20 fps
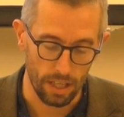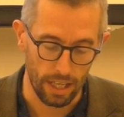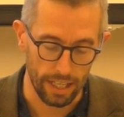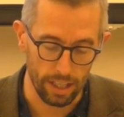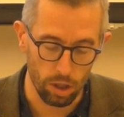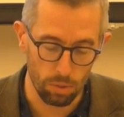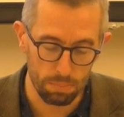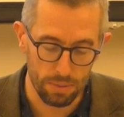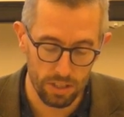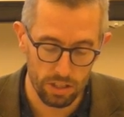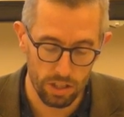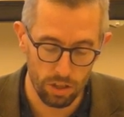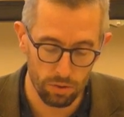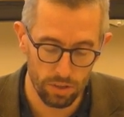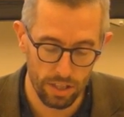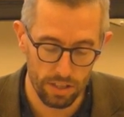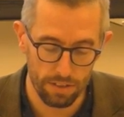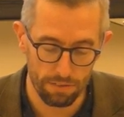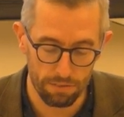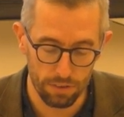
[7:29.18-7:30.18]
I hope to show
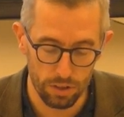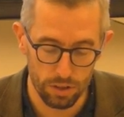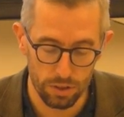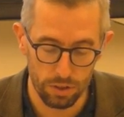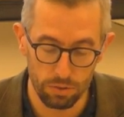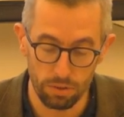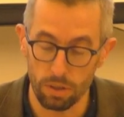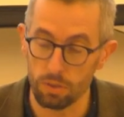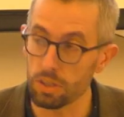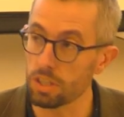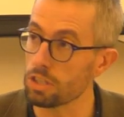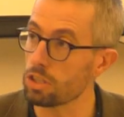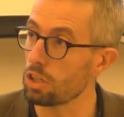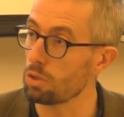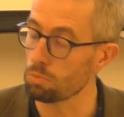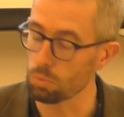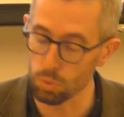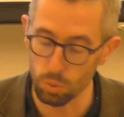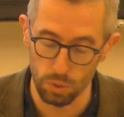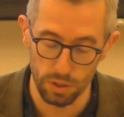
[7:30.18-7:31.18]
that the first two notions
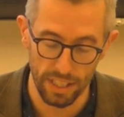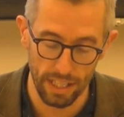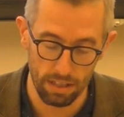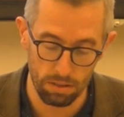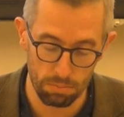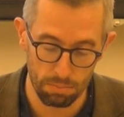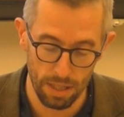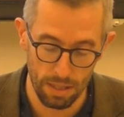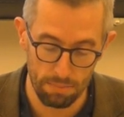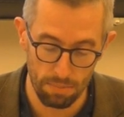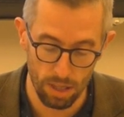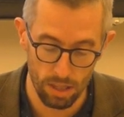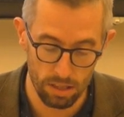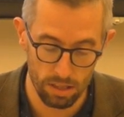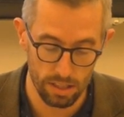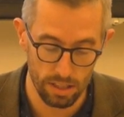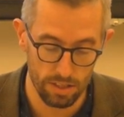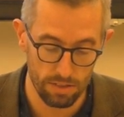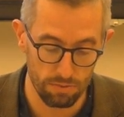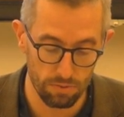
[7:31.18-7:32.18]
are ruled out by
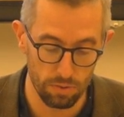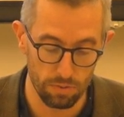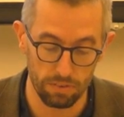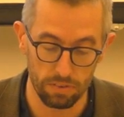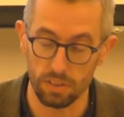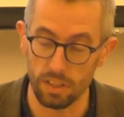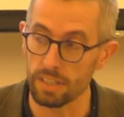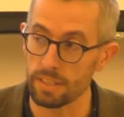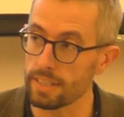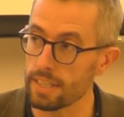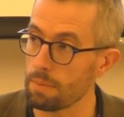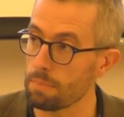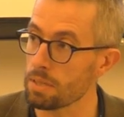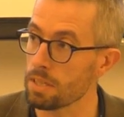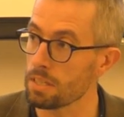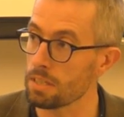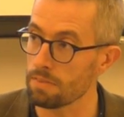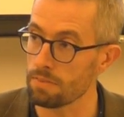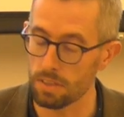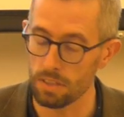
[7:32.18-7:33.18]
Marx as fruitful
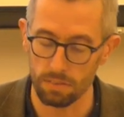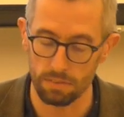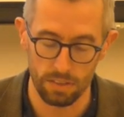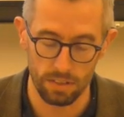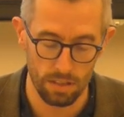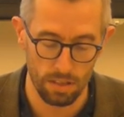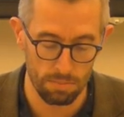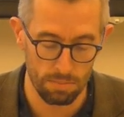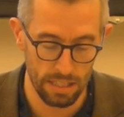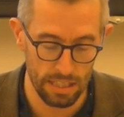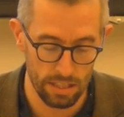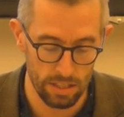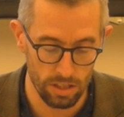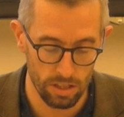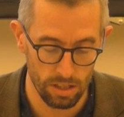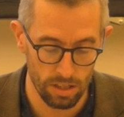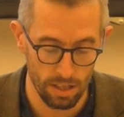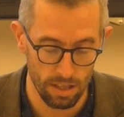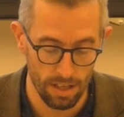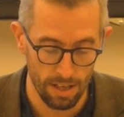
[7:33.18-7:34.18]
conceptions of
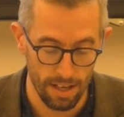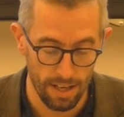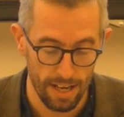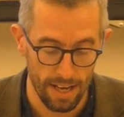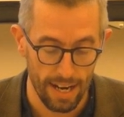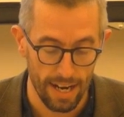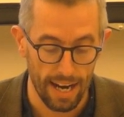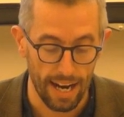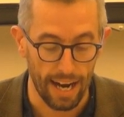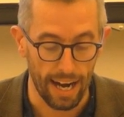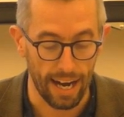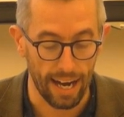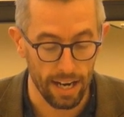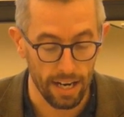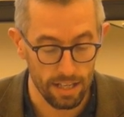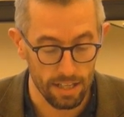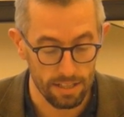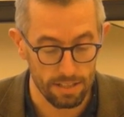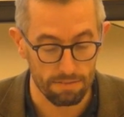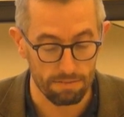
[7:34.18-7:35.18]
self-determination,
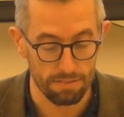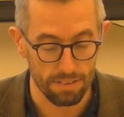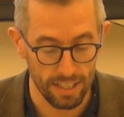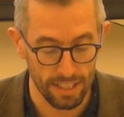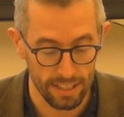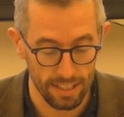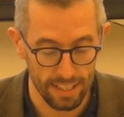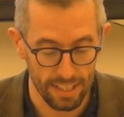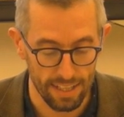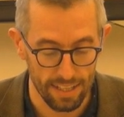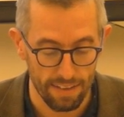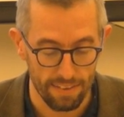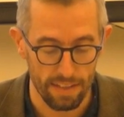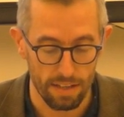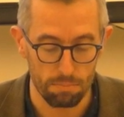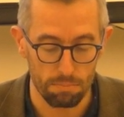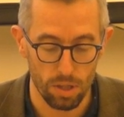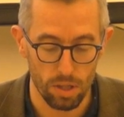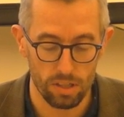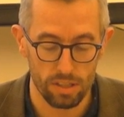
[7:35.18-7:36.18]
and finally,
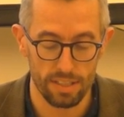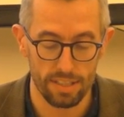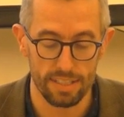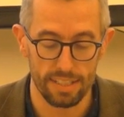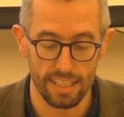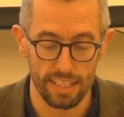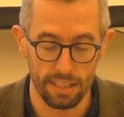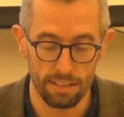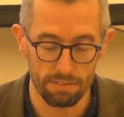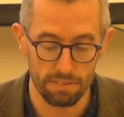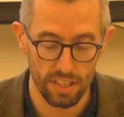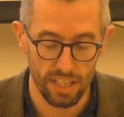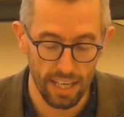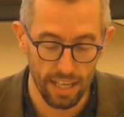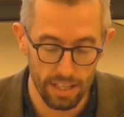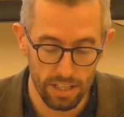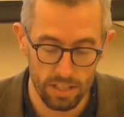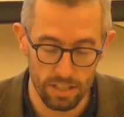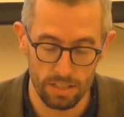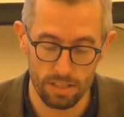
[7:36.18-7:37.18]
that Marx's
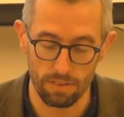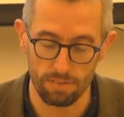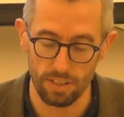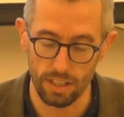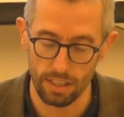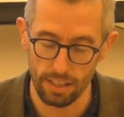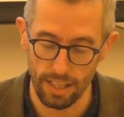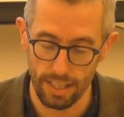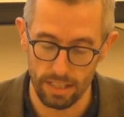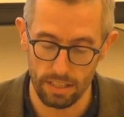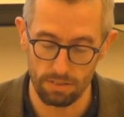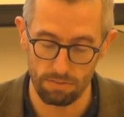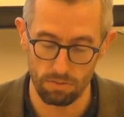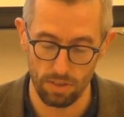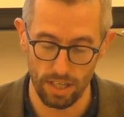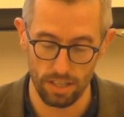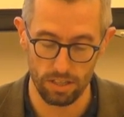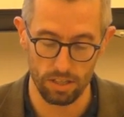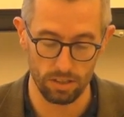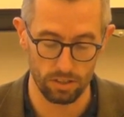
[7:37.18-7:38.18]
invocations of collective
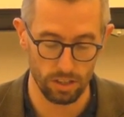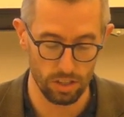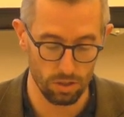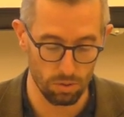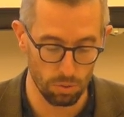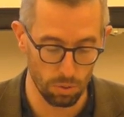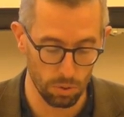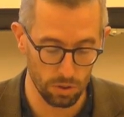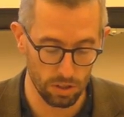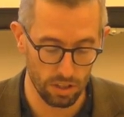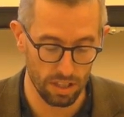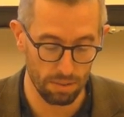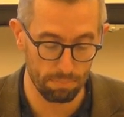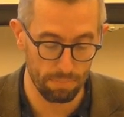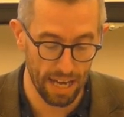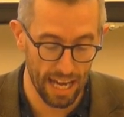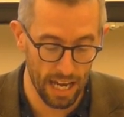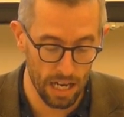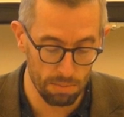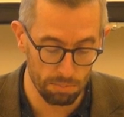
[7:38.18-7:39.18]
rational control are
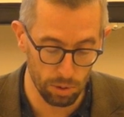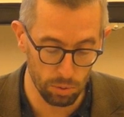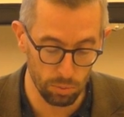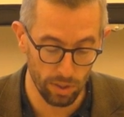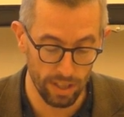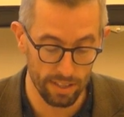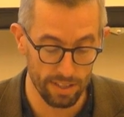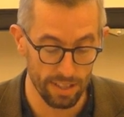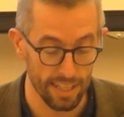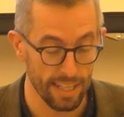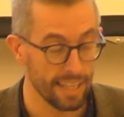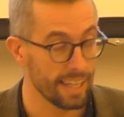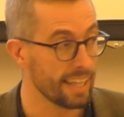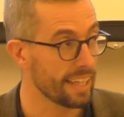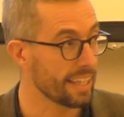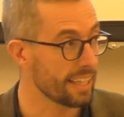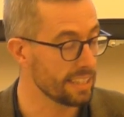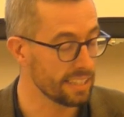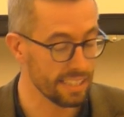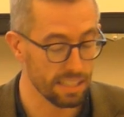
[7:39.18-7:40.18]
compatible with,
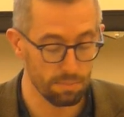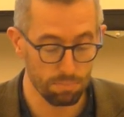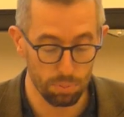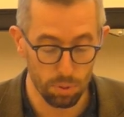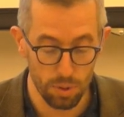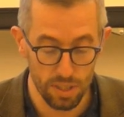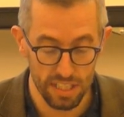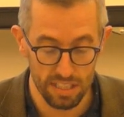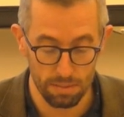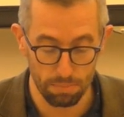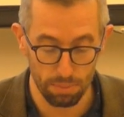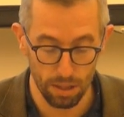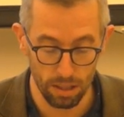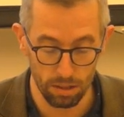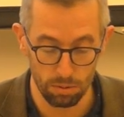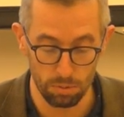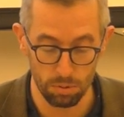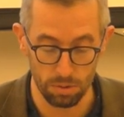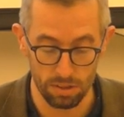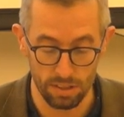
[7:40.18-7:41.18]
indeed
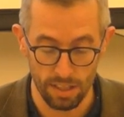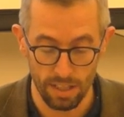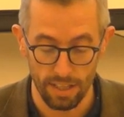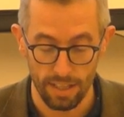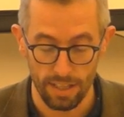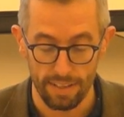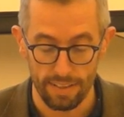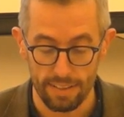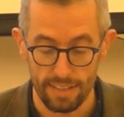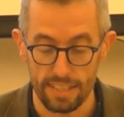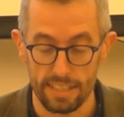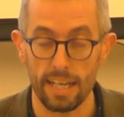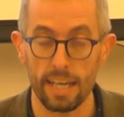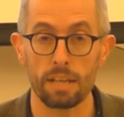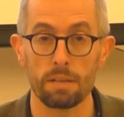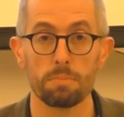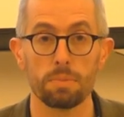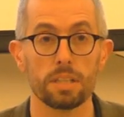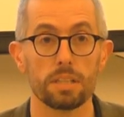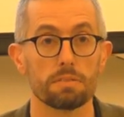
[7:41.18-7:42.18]
presuppose, the
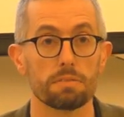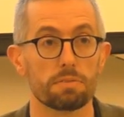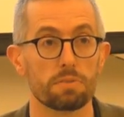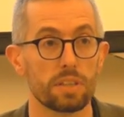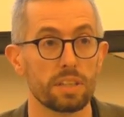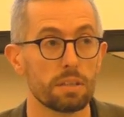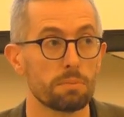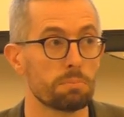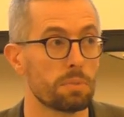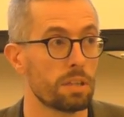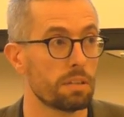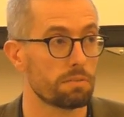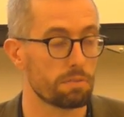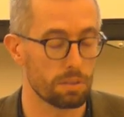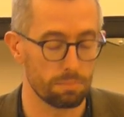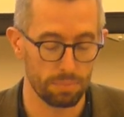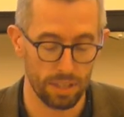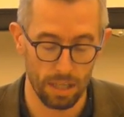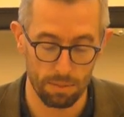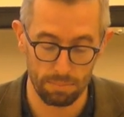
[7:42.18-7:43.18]
attainment of freedom
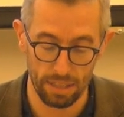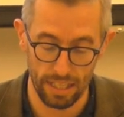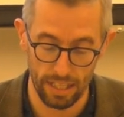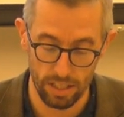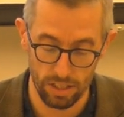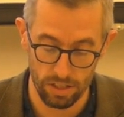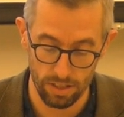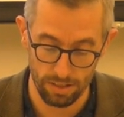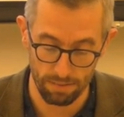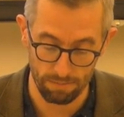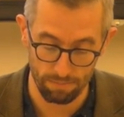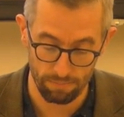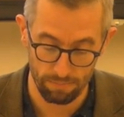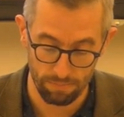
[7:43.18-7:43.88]
from domination.